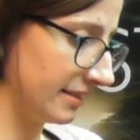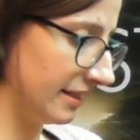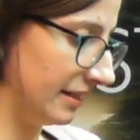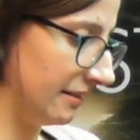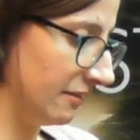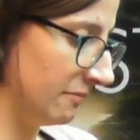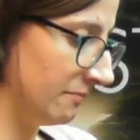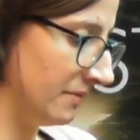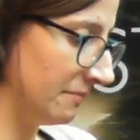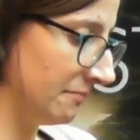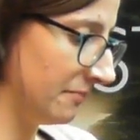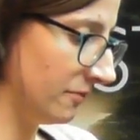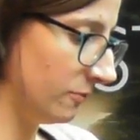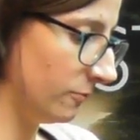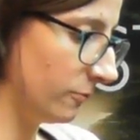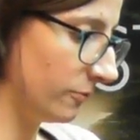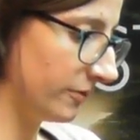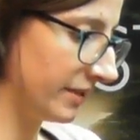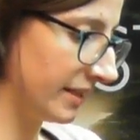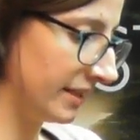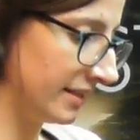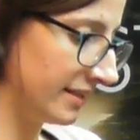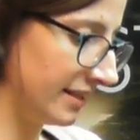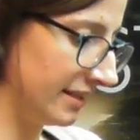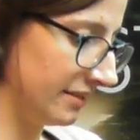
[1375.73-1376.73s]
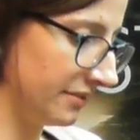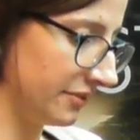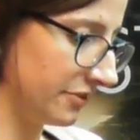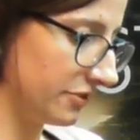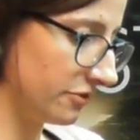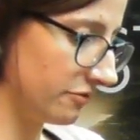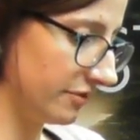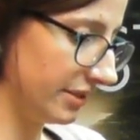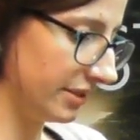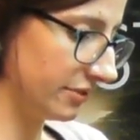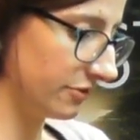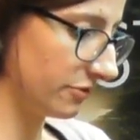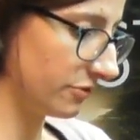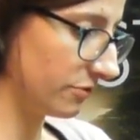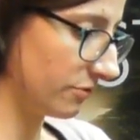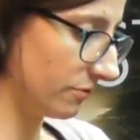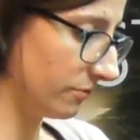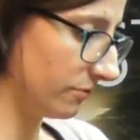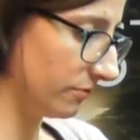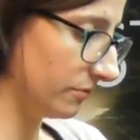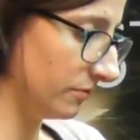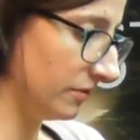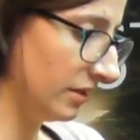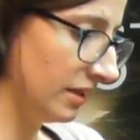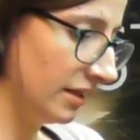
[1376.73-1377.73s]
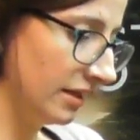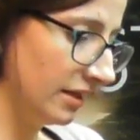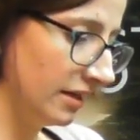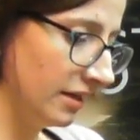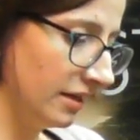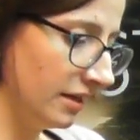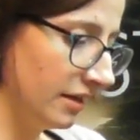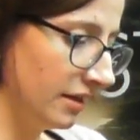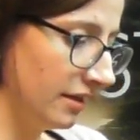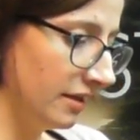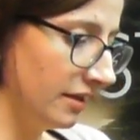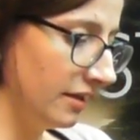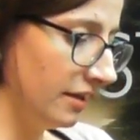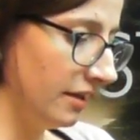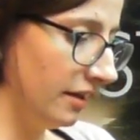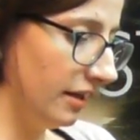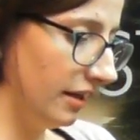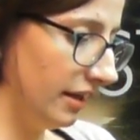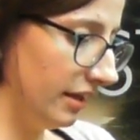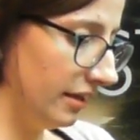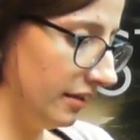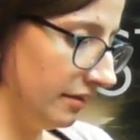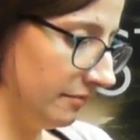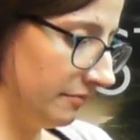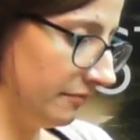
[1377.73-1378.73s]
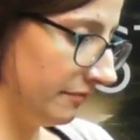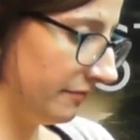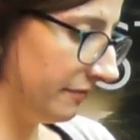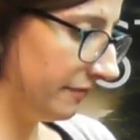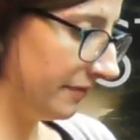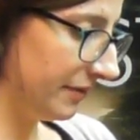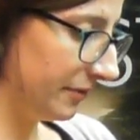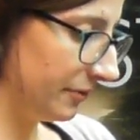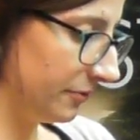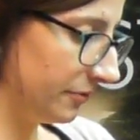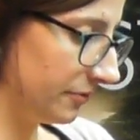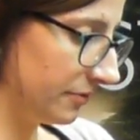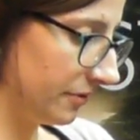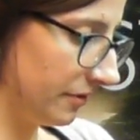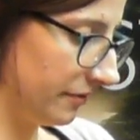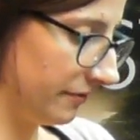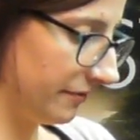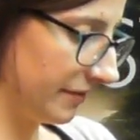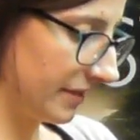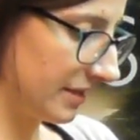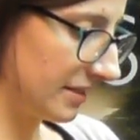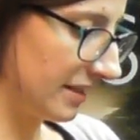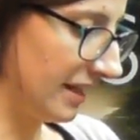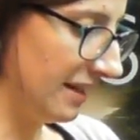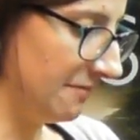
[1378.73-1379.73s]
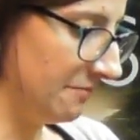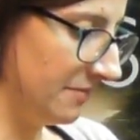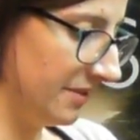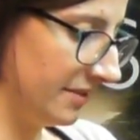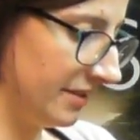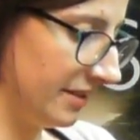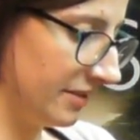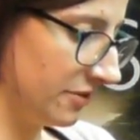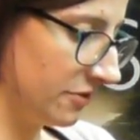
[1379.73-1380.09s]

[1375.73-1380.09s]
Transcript: I remember walking down the street to school, filled of excitement and